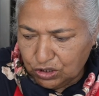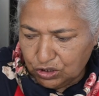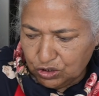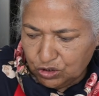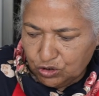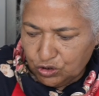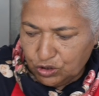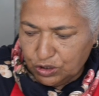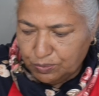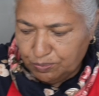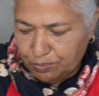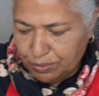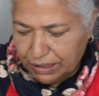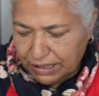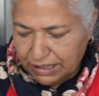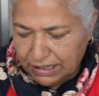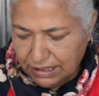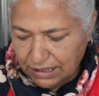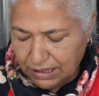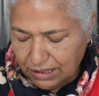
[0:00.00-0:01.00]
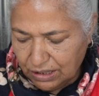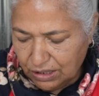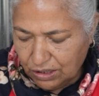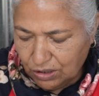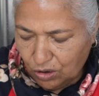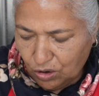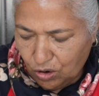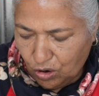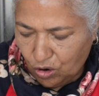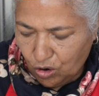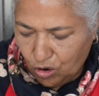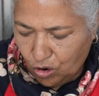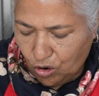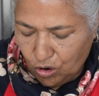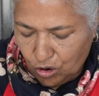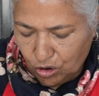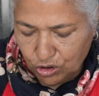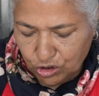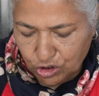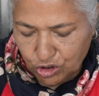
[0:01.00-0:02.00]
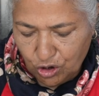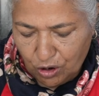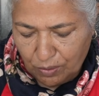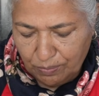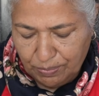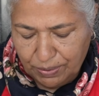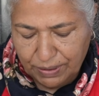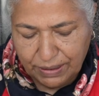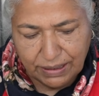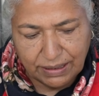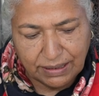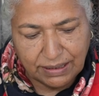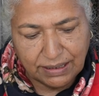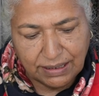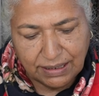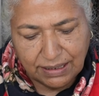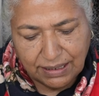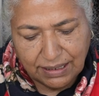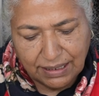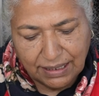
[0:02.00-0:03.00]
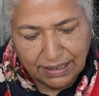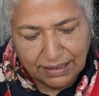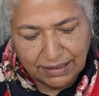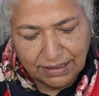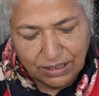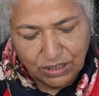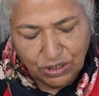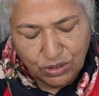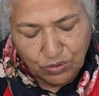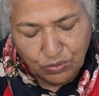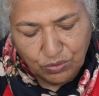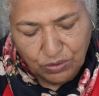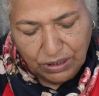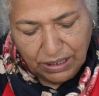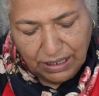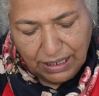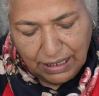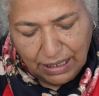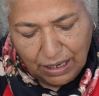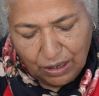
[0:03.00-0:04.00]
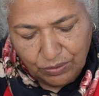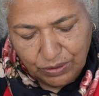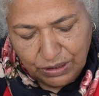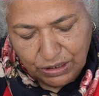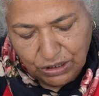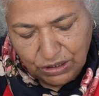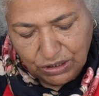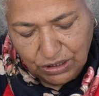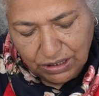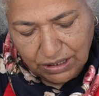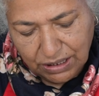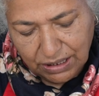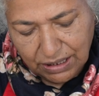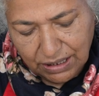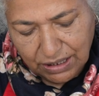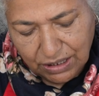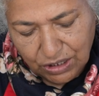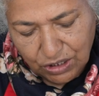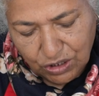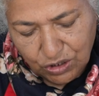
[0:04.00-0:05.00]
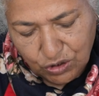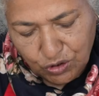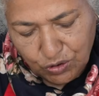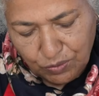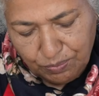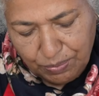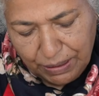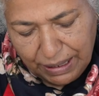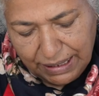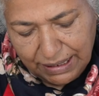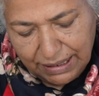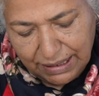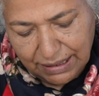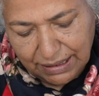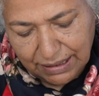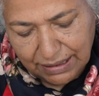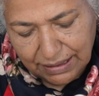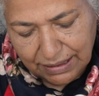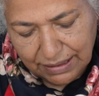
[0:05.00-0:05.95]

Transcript: to spread on top, and this will allow it to bake.